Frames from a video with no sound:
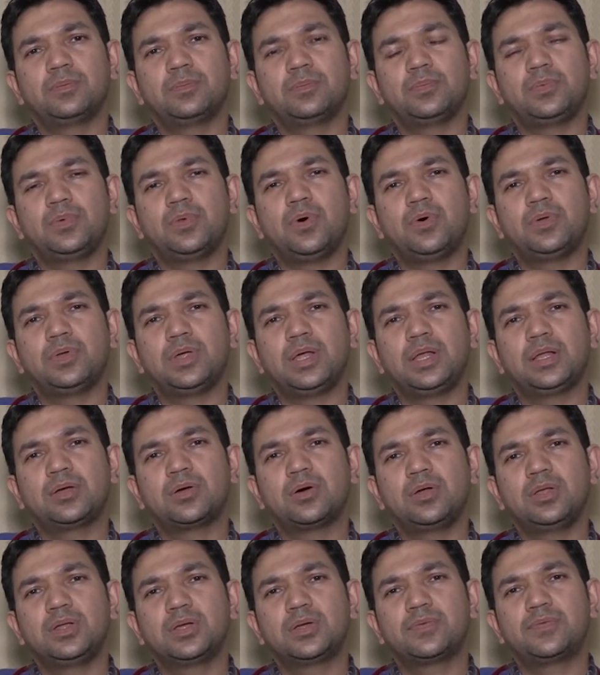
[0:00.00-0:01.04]

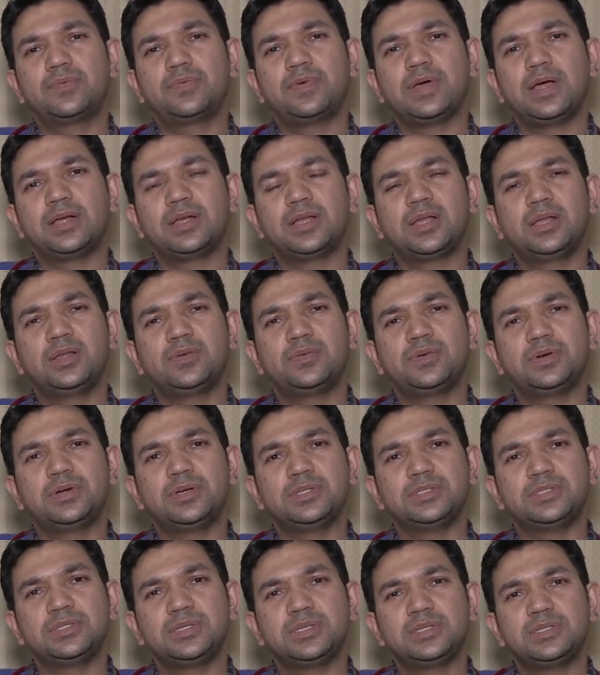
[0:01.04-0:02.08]
non-alcoholic fatty liver
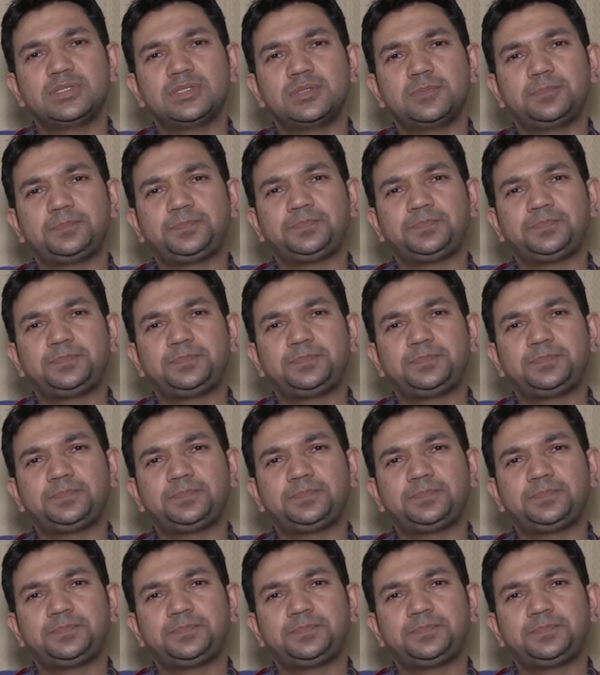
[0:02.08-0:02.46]
disease,